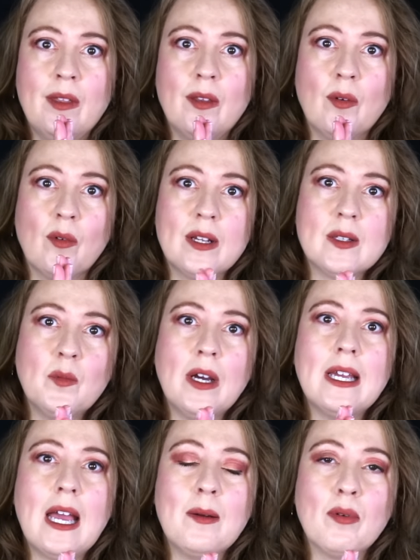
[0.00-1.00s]
The reason
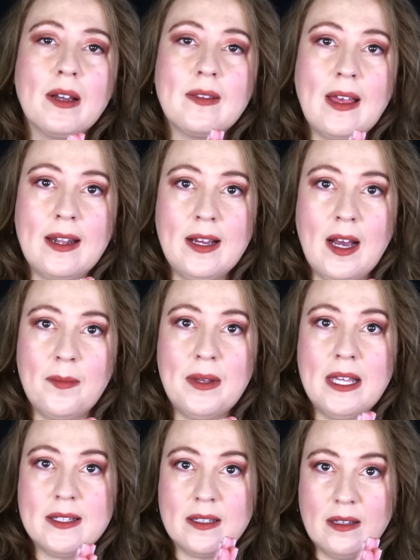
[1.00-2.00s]
why I bring that up,
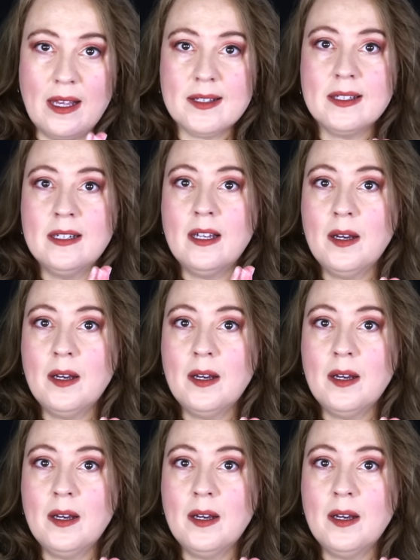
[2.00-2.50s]
it's a lesson